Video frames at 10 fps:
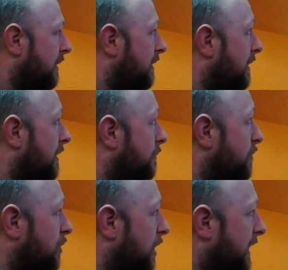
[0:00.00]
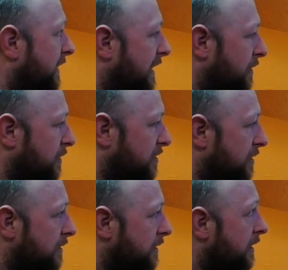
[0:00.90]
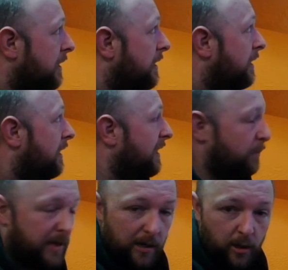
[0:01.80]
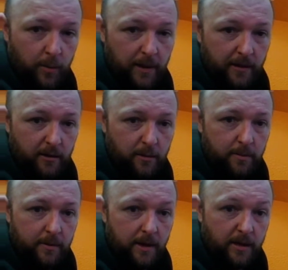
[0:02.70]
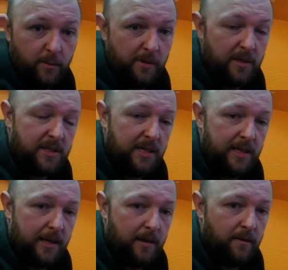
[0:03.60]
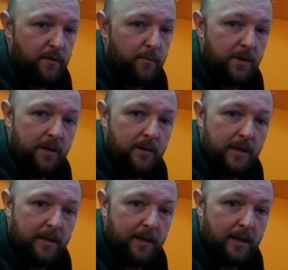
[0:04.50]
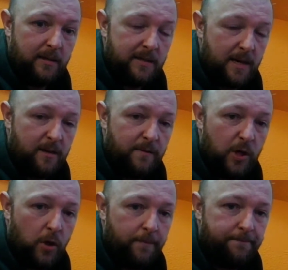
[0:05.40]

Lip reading: We'll go ahead and get those done and then we'll get it all painted up, and you'll be able to see that in the thumbnail at the start of the video.